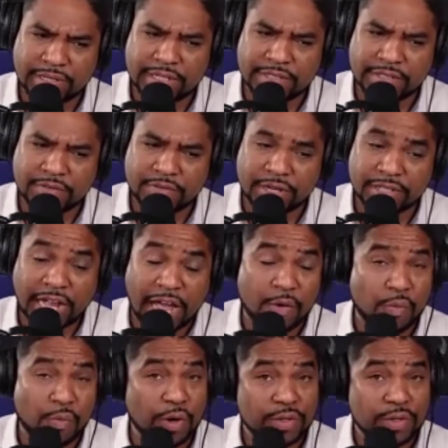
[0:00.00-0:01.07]
Goodness gracious, I
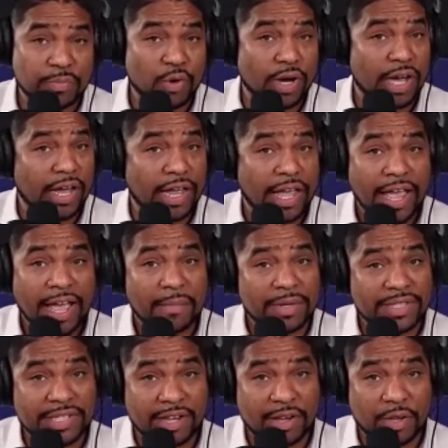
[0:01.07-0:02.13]
worked, boy. I'm gonna
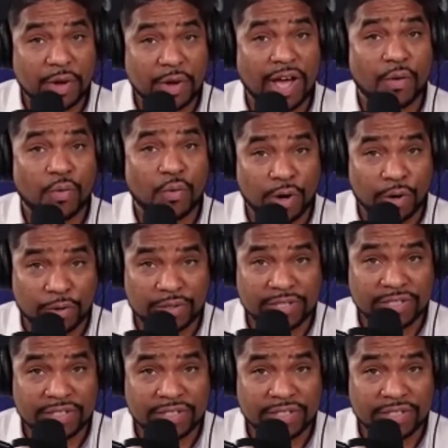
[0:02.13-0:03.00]
tell you, I worked.